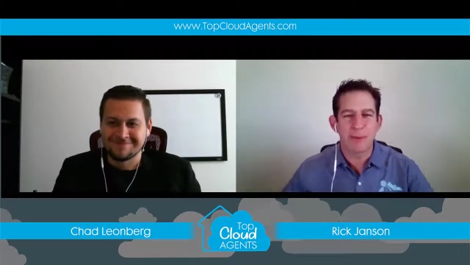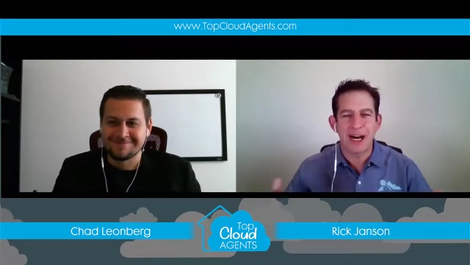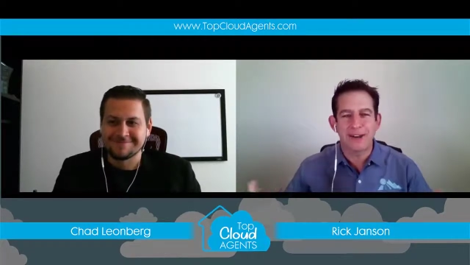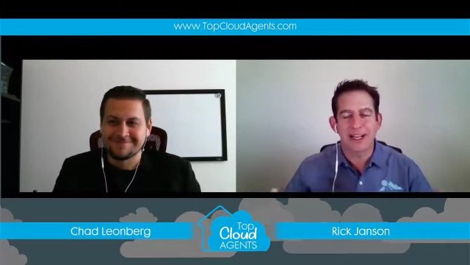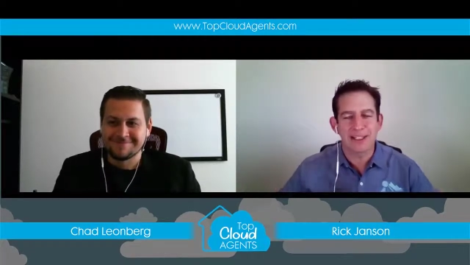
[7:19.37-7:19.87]

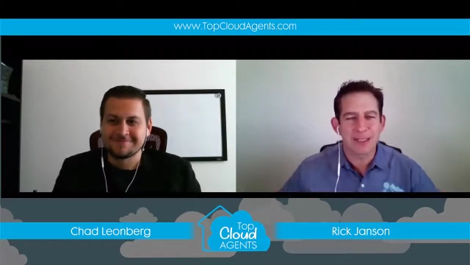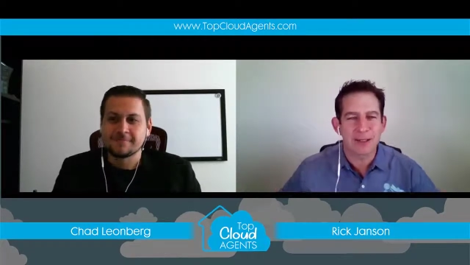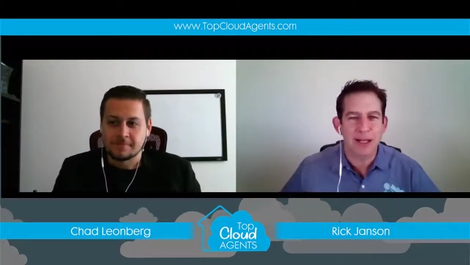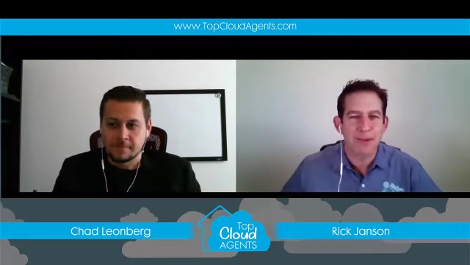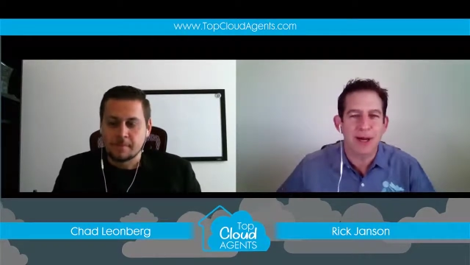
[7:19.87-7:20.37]
Speaker 1: them out. Tell
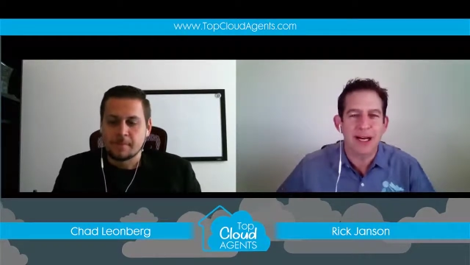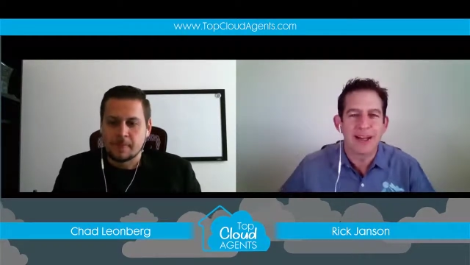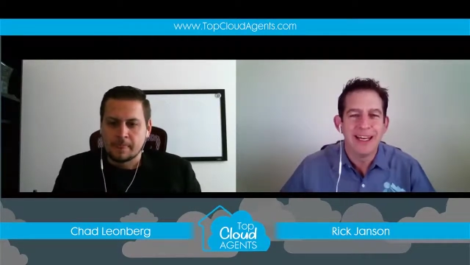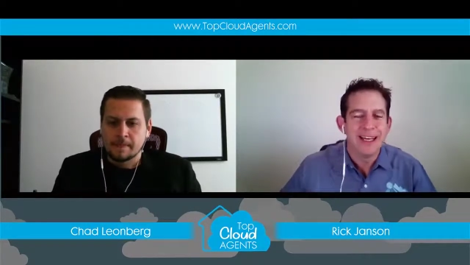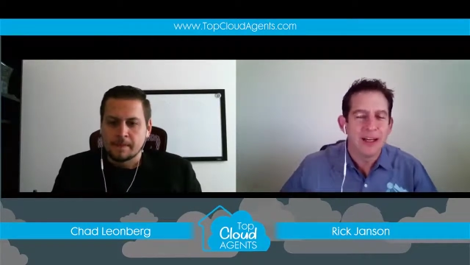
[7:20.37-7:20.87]
us a little bit
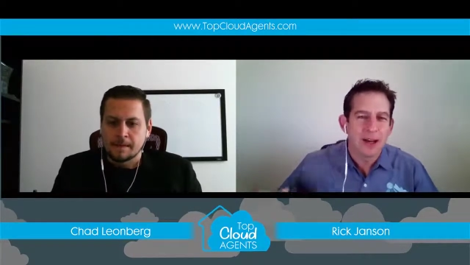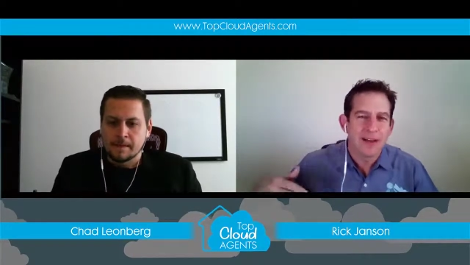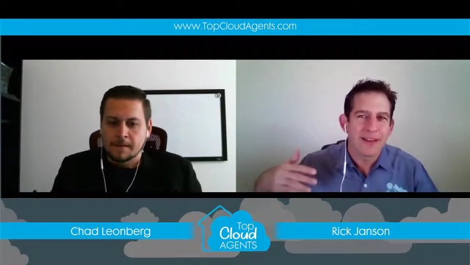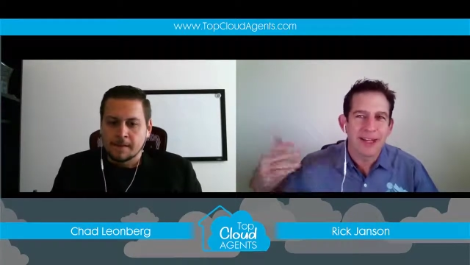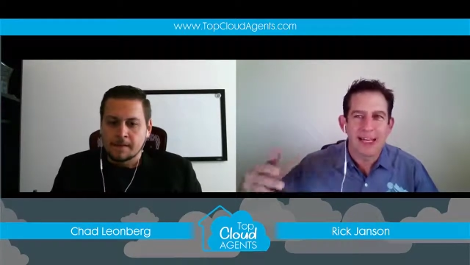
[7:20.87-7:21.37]
about
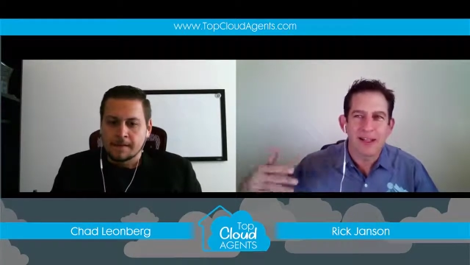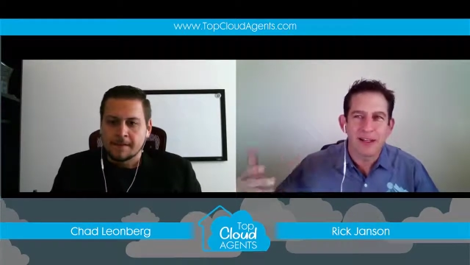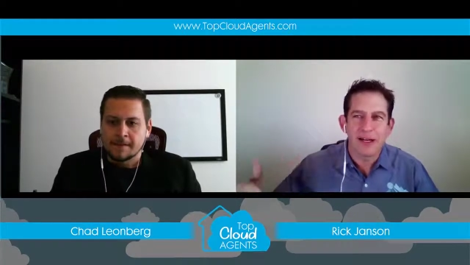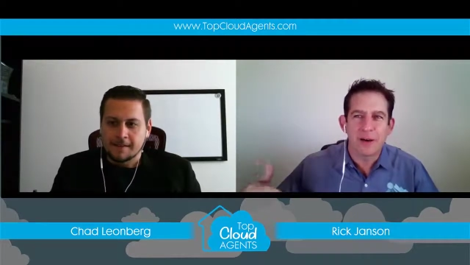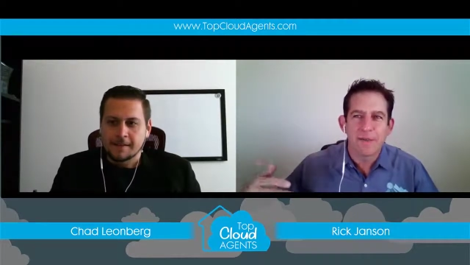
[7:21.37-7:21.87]
like
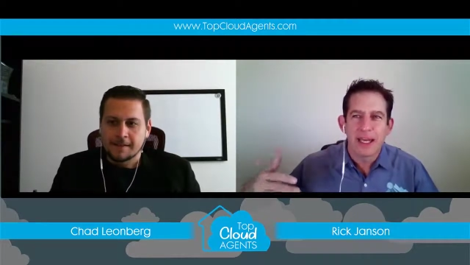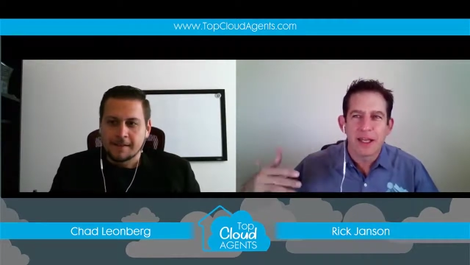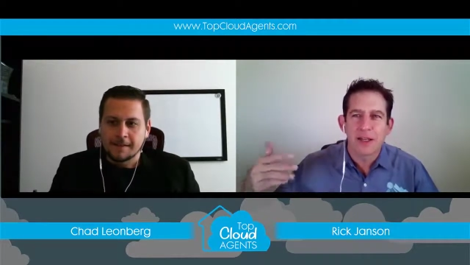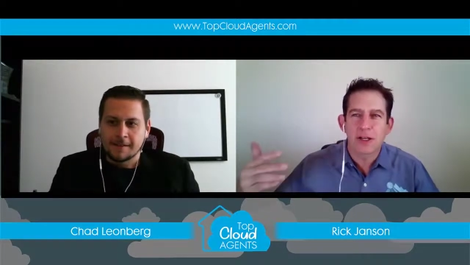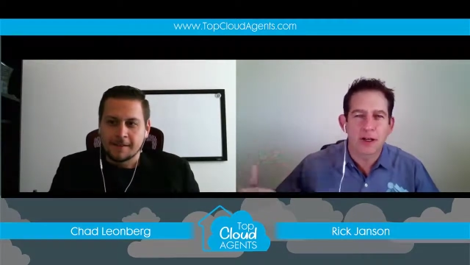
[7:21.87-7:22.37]
uh, the
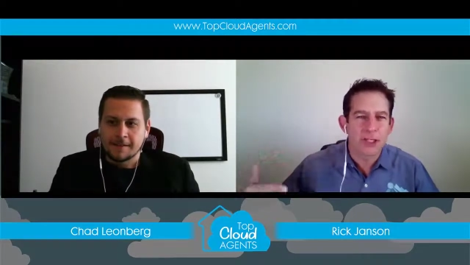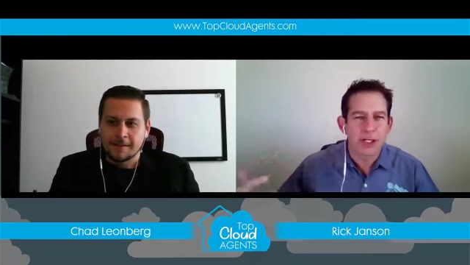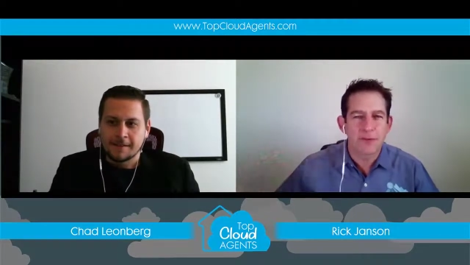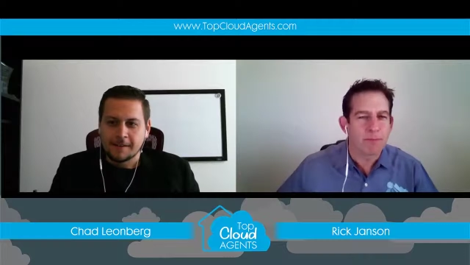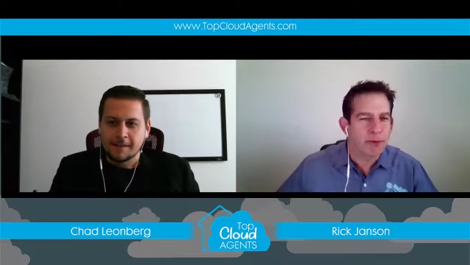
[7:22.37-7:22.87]
the
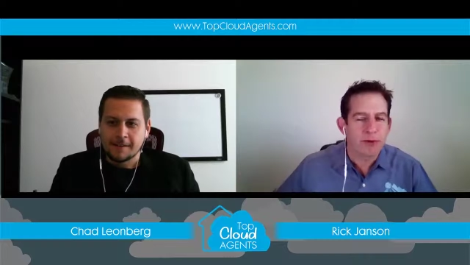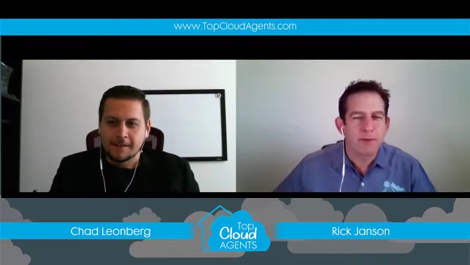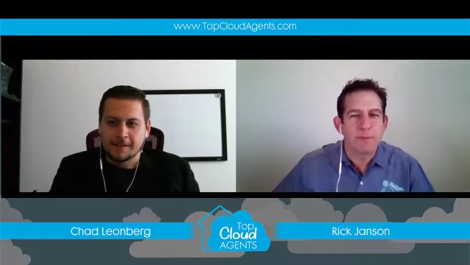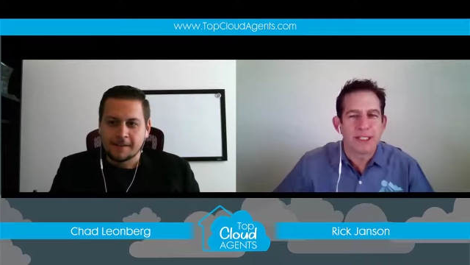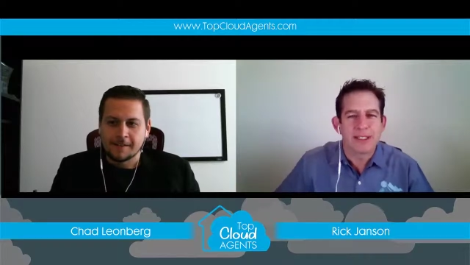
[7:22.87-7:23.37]
culture of
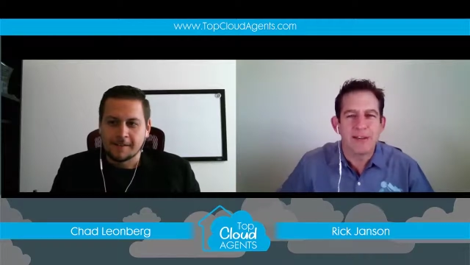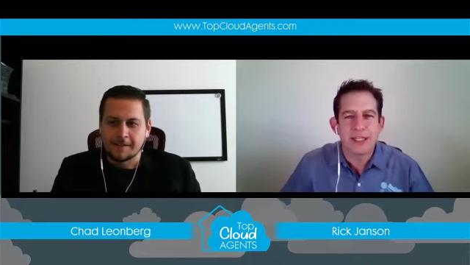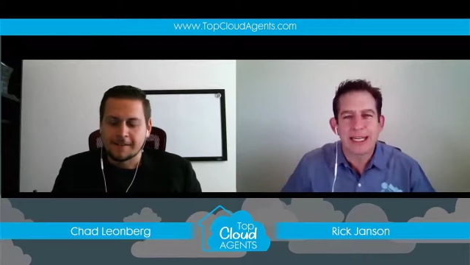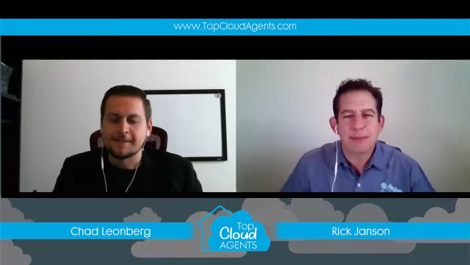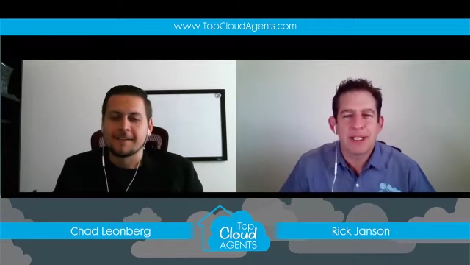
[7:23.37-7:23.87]
improvement
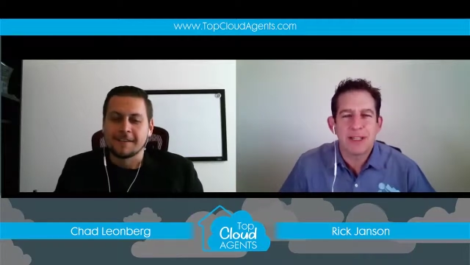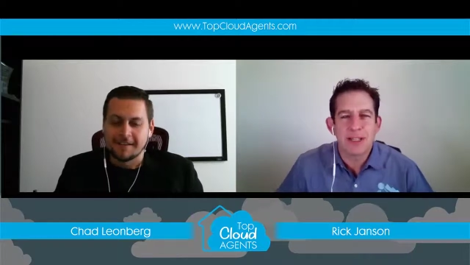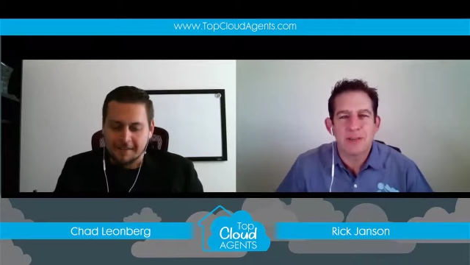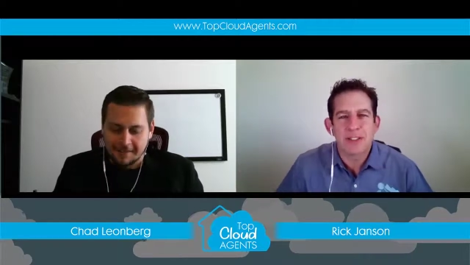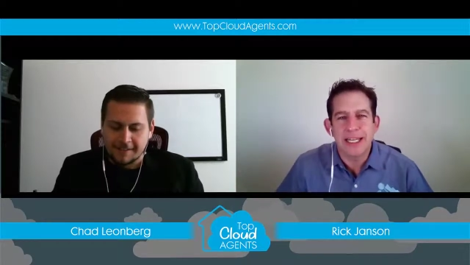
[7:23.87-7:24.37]
of
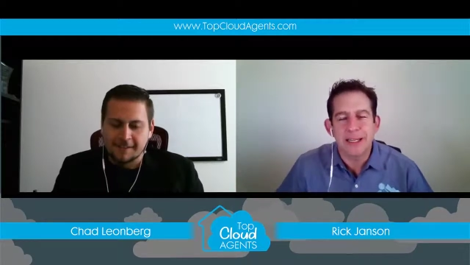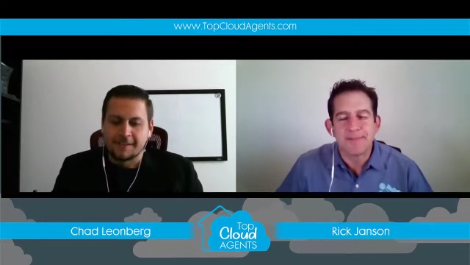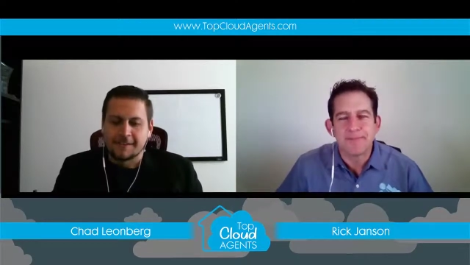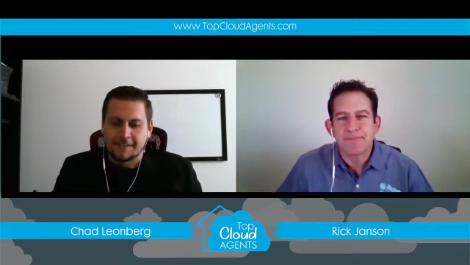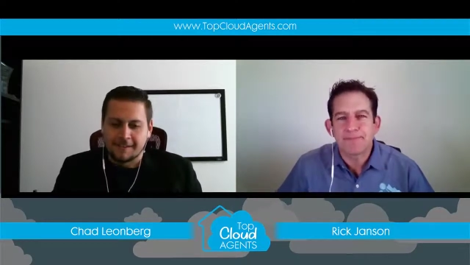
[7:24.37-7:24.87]
exp that you've
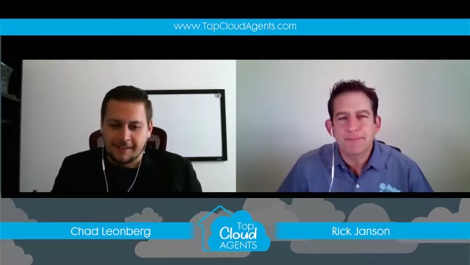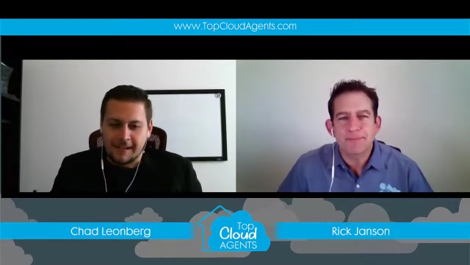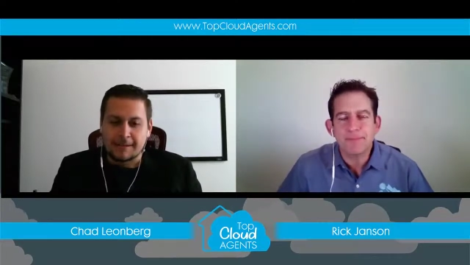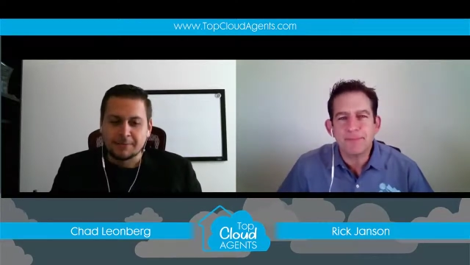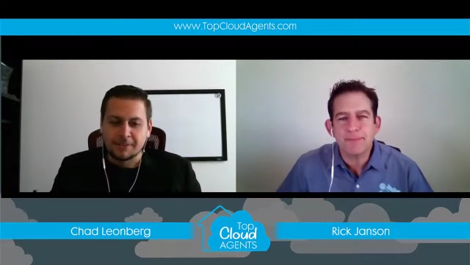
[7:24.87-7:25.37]
seen
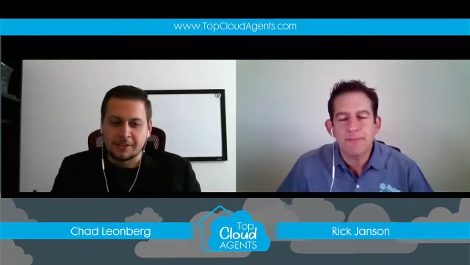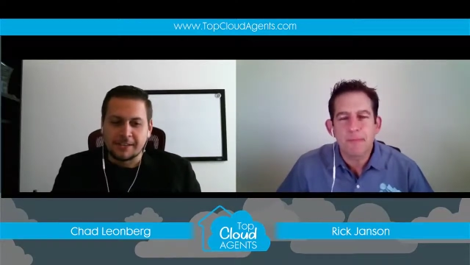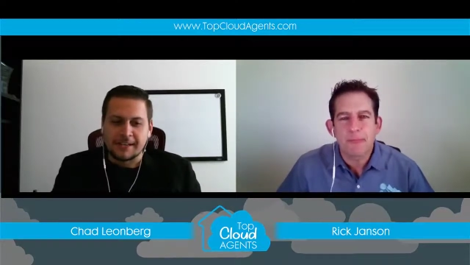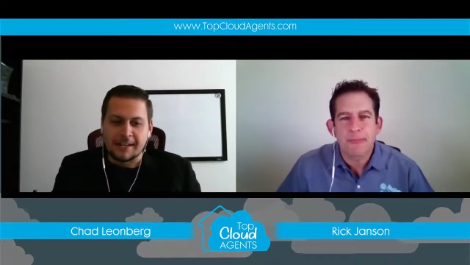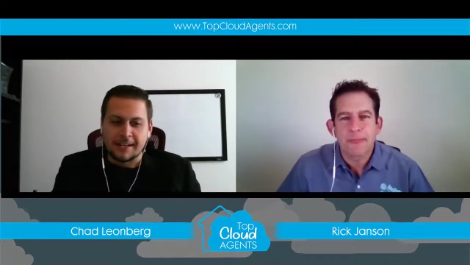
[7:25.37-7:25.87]

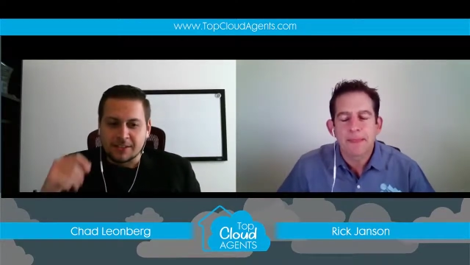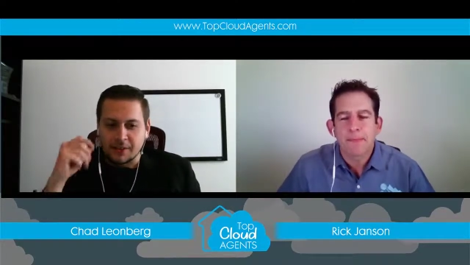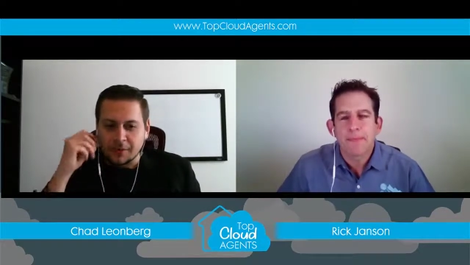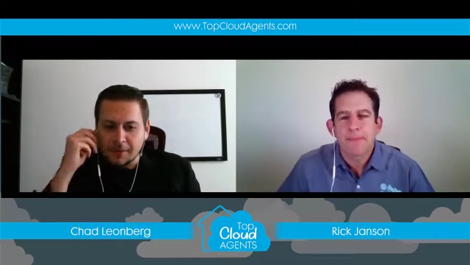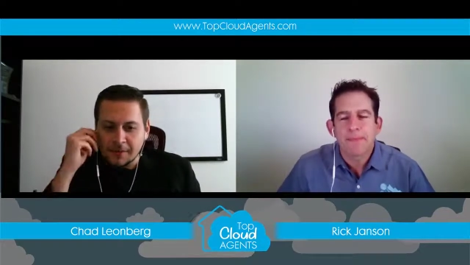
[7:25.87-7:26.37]
Speaker 2: absolutely yeah so